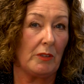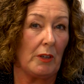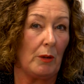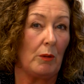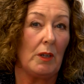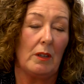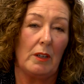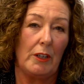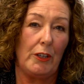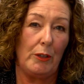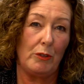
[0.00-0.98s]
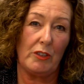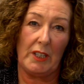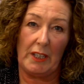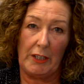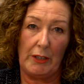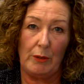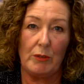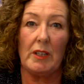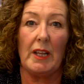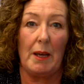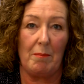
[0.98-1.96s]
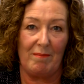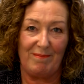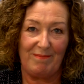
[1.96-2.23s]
so a huge thank you to them.